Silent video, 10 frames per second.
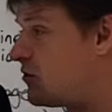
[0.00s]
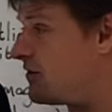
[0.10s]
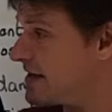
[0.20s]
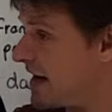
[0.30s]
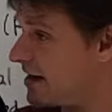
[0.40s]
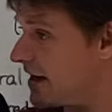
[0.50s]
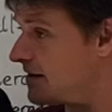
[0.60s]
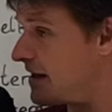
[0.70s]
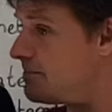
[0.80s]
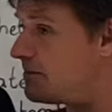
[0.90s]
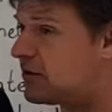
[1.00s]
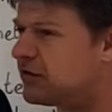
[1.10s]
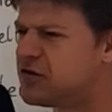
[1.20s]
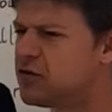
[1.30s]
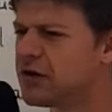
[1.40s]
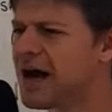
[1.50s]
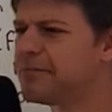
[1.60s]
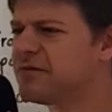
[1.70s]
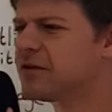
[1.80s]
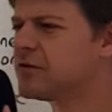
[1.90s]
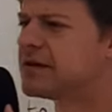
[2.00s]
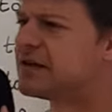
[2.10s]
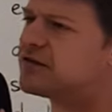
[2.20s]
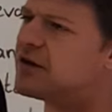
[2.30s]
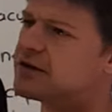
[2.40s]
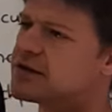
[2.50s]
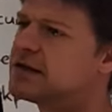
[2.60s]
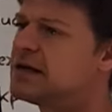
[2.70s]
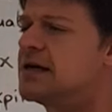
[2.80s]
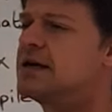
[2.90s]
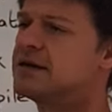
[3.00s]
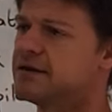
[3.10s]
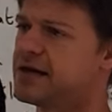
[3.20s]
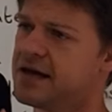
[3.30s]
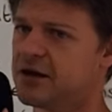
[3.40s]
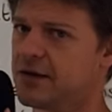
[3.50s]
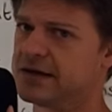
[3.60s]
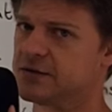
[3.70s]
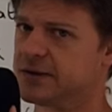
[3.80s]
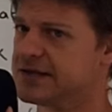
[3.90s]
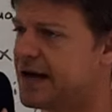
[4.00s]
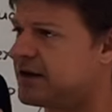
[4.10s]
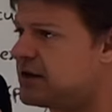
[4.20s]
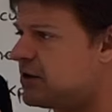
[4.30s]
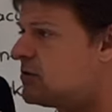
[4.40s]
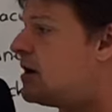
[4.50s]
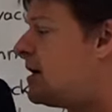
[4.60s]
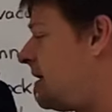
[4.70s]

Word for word: you're attacking them because you're absolutely certain that they're going to attack you.